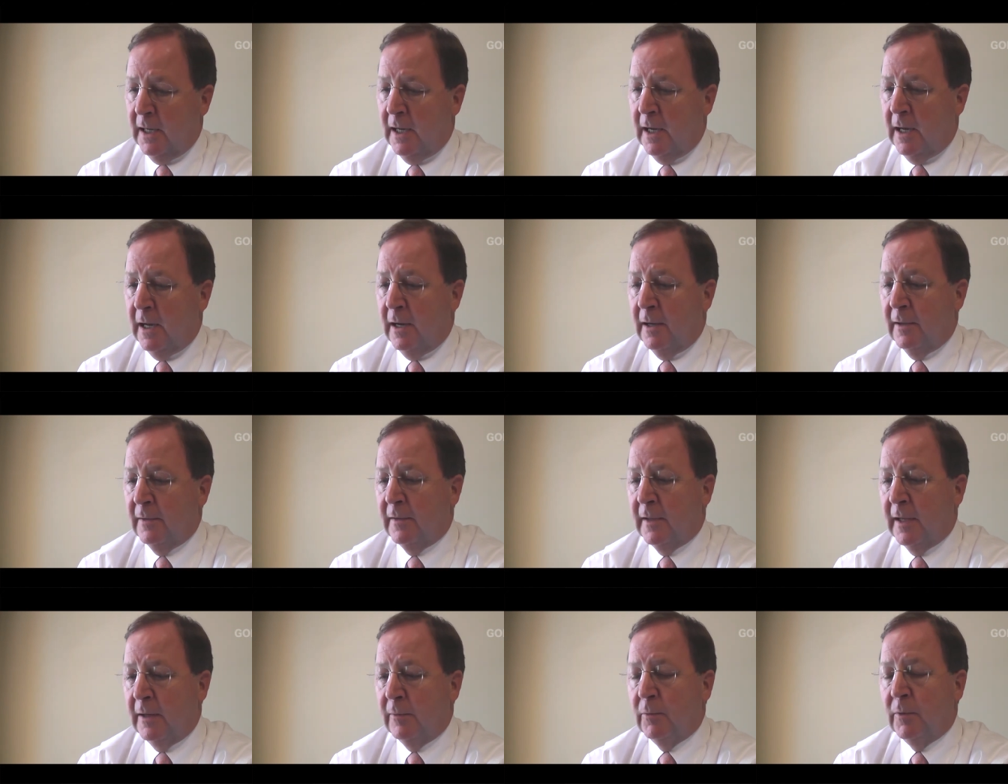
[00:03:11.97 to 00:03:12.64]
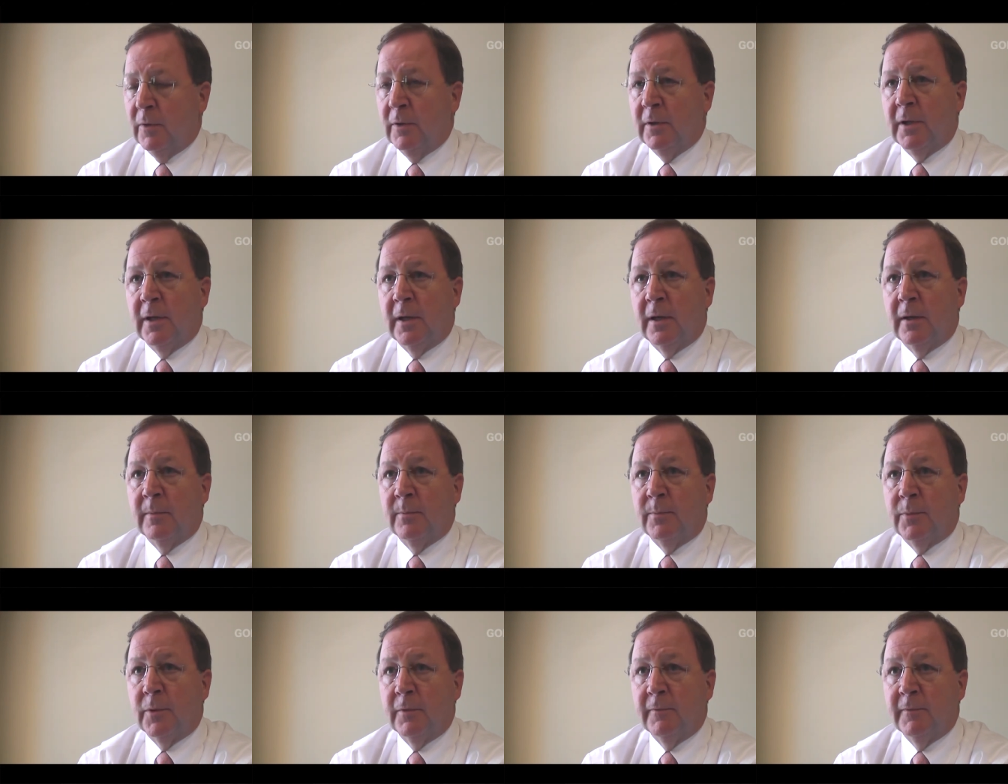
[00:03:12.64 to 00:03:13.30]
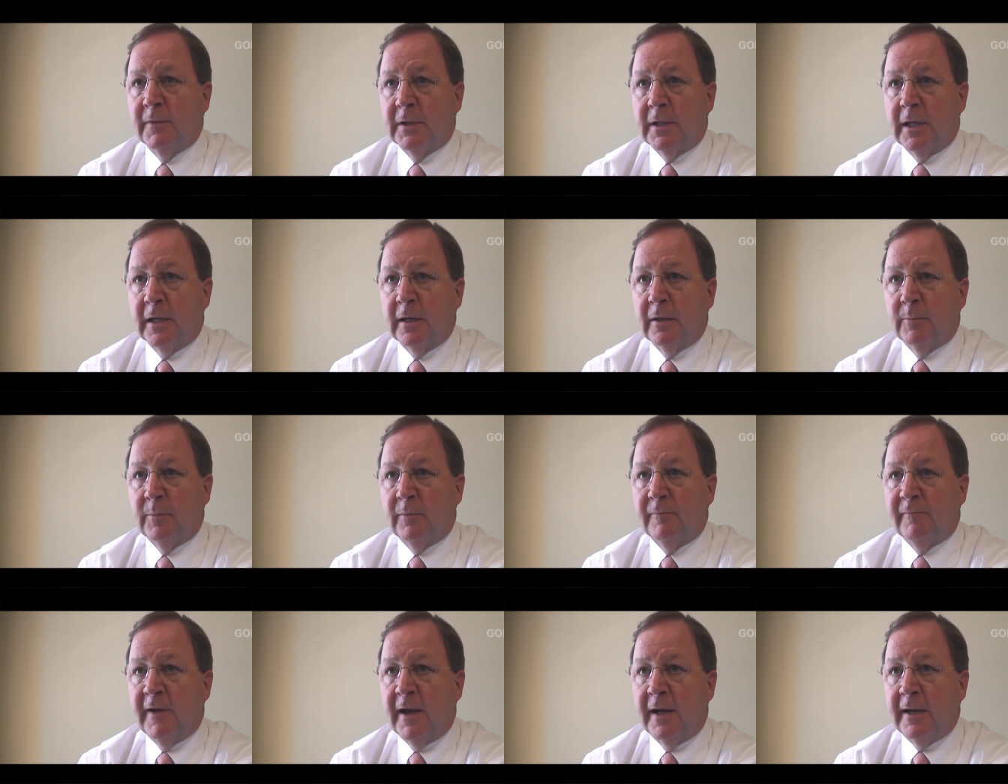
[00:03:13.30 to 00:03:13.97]
uh, they would uh, prove that they
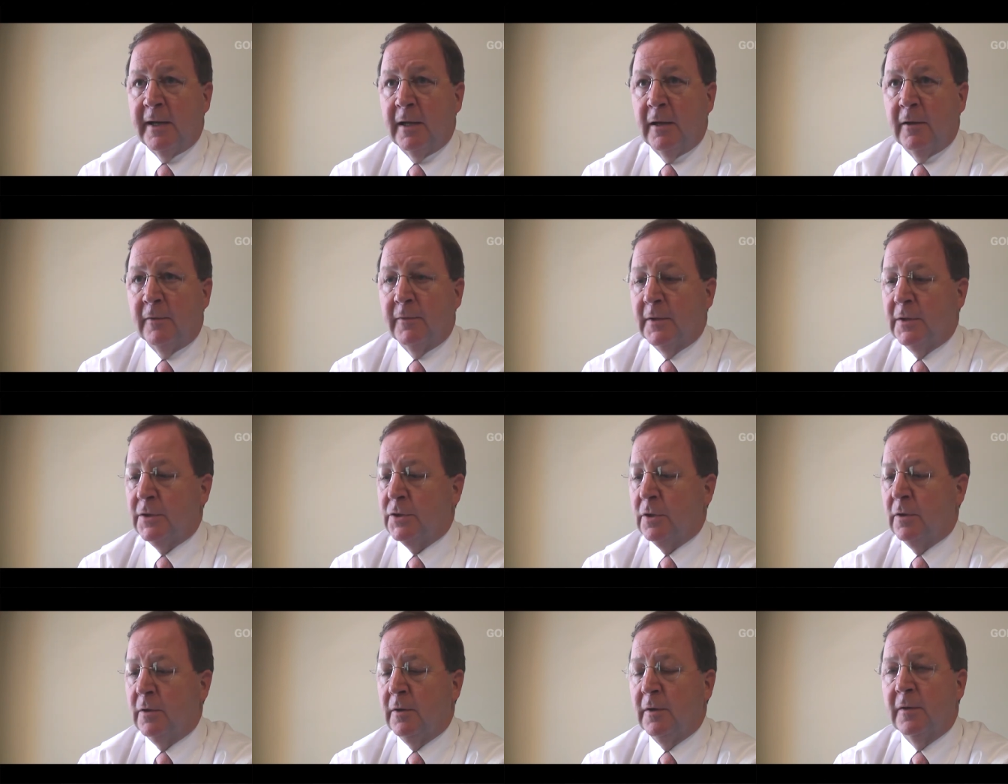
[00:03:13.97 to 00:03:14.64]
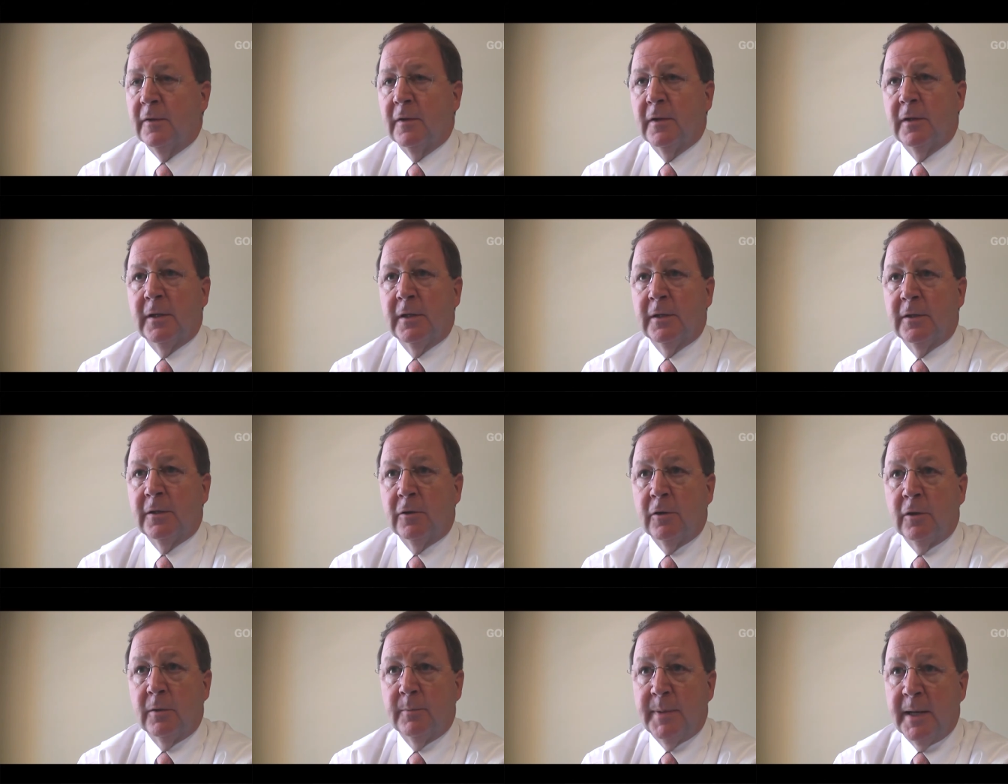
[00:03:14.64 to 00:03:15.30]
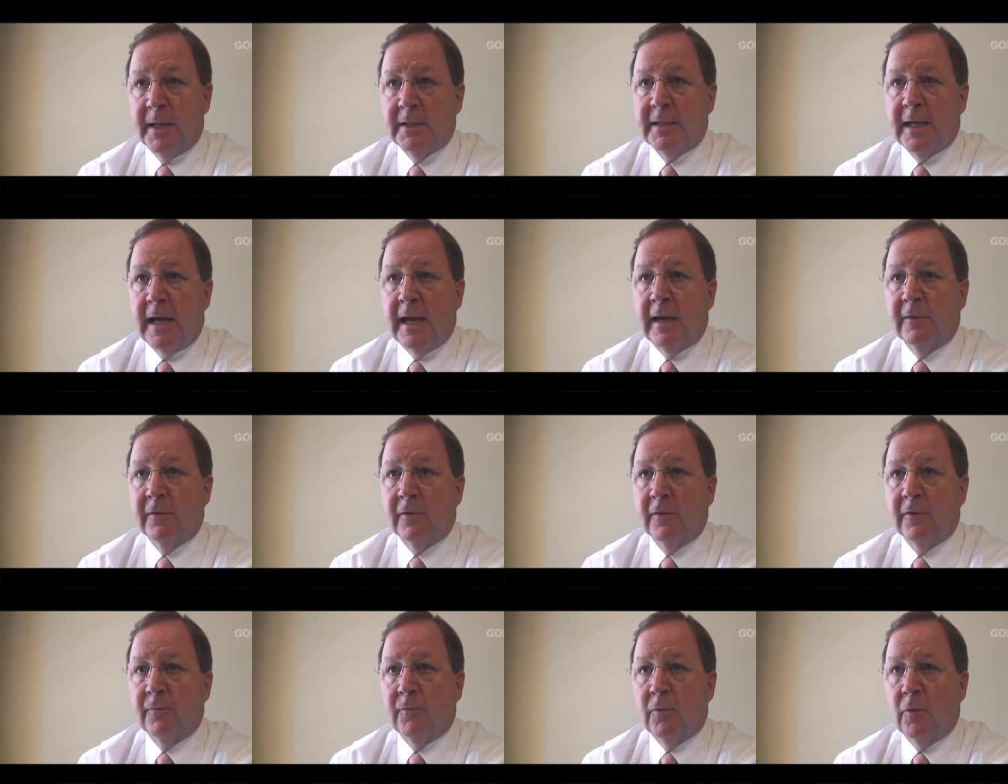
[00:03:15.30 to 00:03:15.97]
could provide health insurance and that they're going to pay
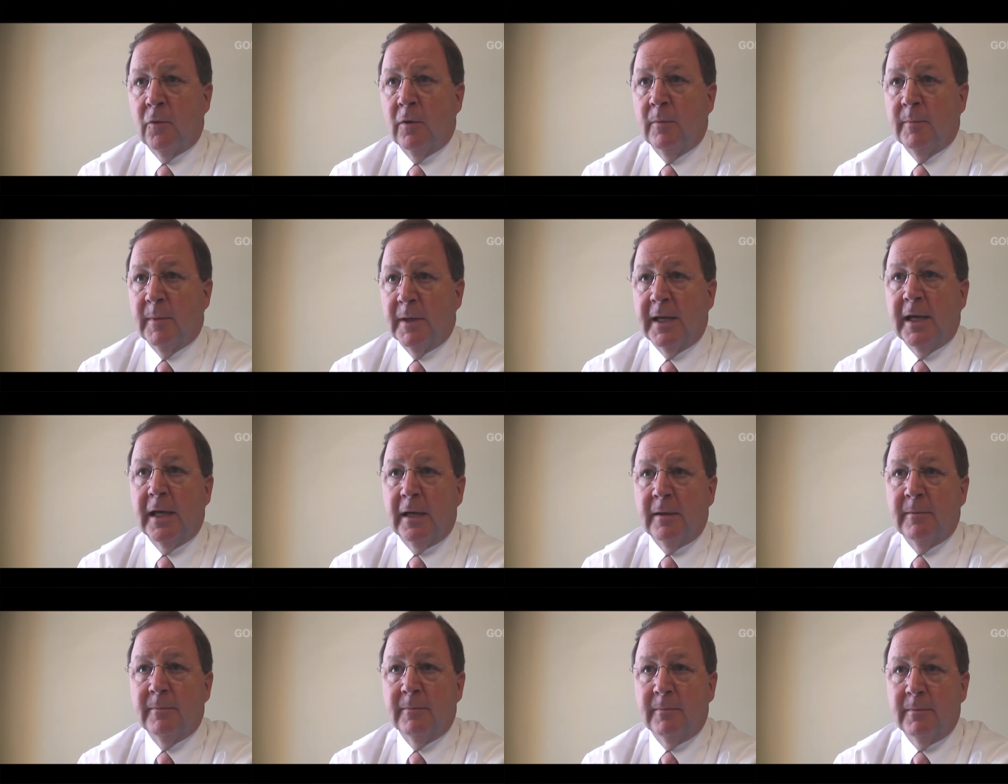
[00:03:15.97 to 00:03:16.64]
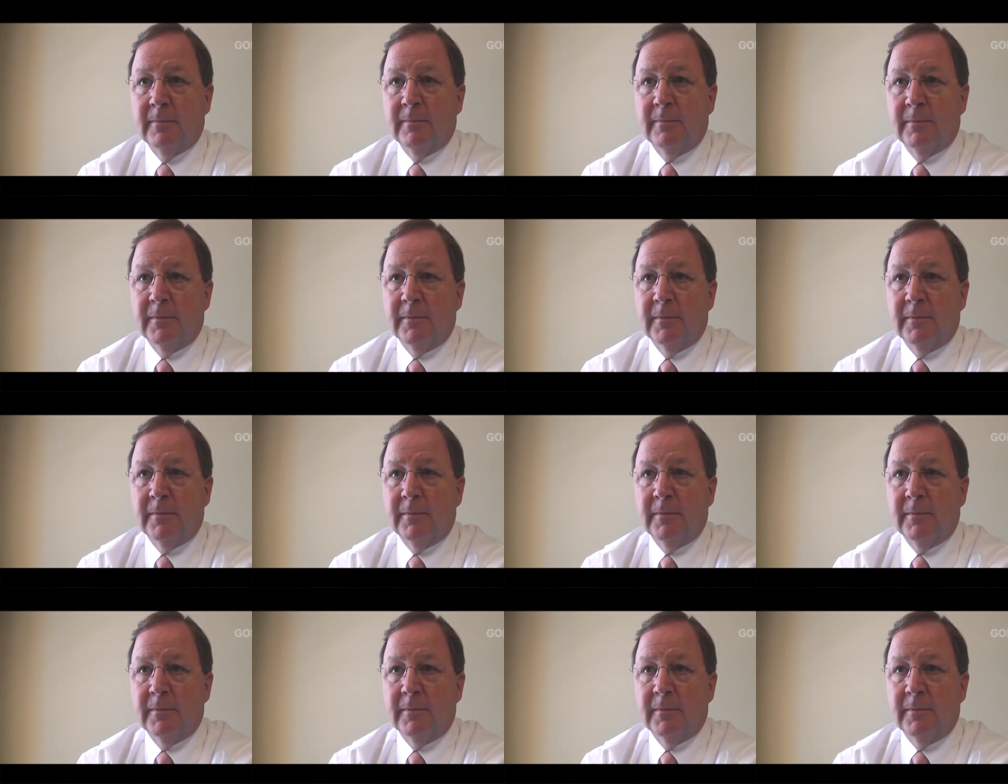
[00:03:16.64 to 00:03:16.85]
taxes for them. Again,